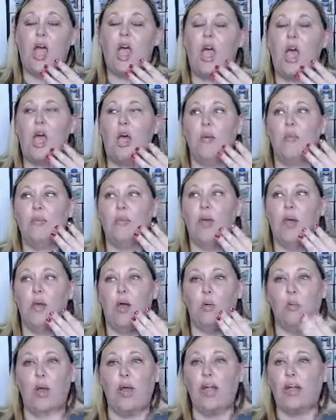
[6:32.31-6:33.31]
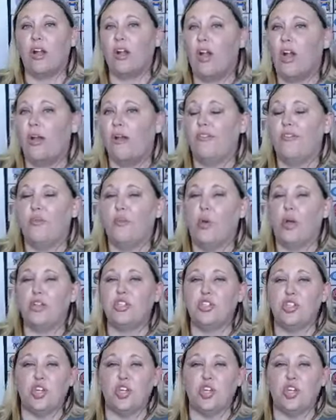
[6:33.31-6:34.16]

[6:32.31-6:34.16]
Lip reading: aware of what